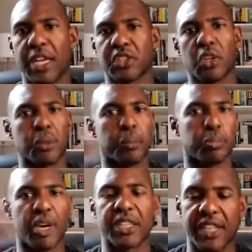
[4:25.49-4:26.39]
started to
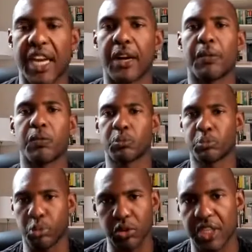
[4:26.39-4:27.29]
broke
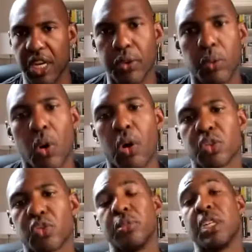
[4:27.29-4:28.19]
down the walls
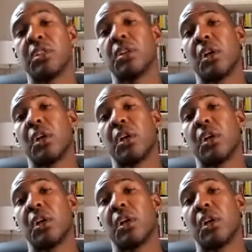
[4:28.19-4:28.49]
for me.